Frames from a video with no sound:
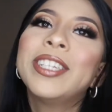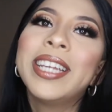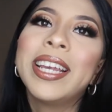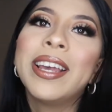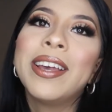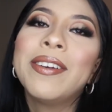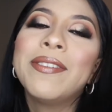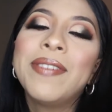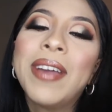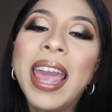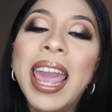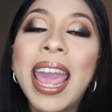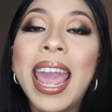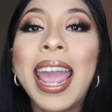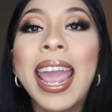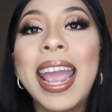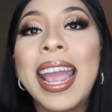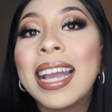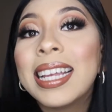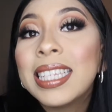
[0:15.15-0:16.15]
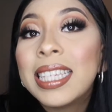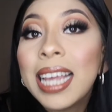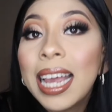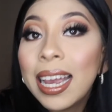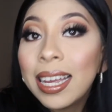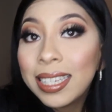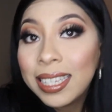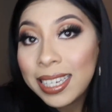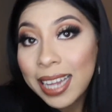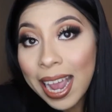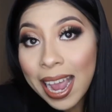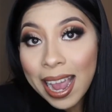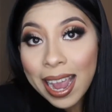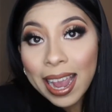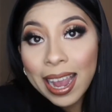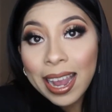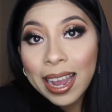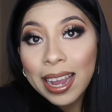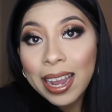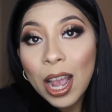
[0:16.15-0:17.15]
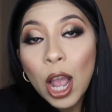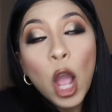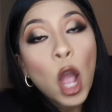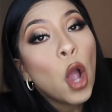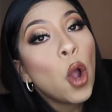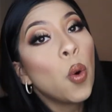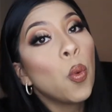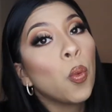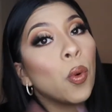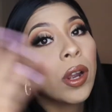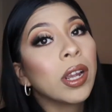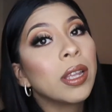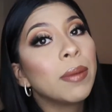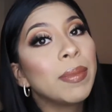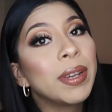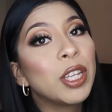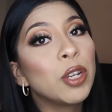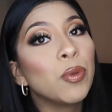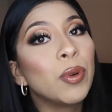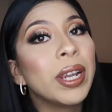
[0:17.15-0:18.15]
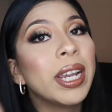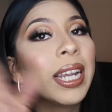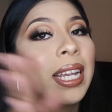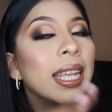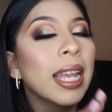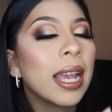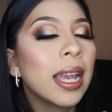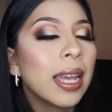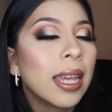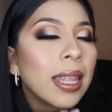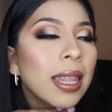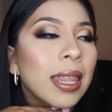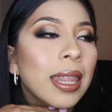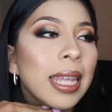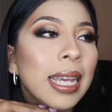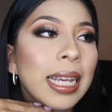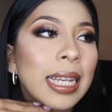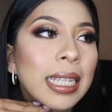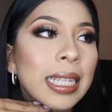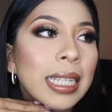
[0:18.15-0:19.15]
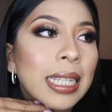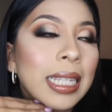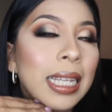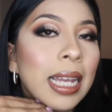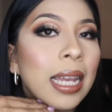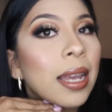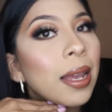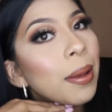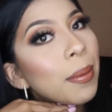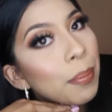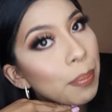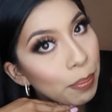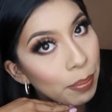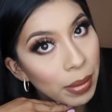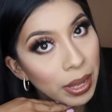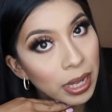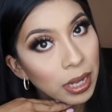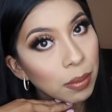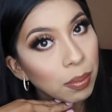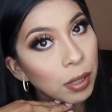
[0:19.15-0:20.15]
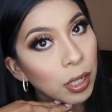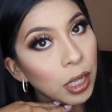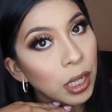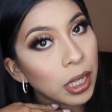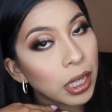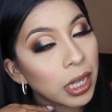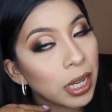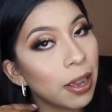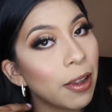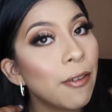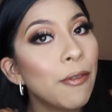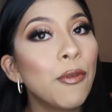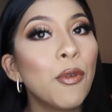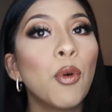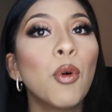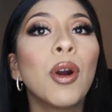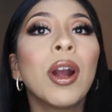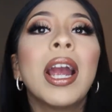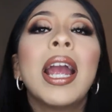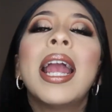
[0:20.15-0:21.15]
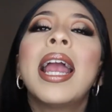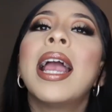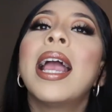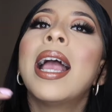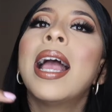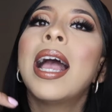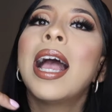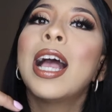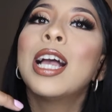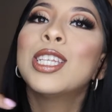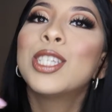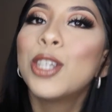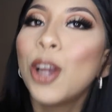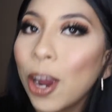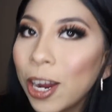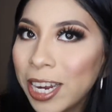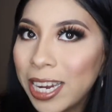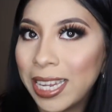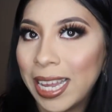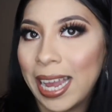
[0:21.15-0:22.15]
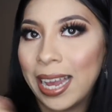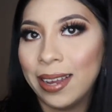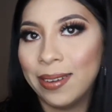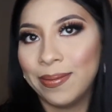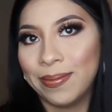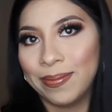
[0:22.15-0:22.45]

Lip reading: Tiff, and today we're gonna be doing this makeup look for Turkey Day.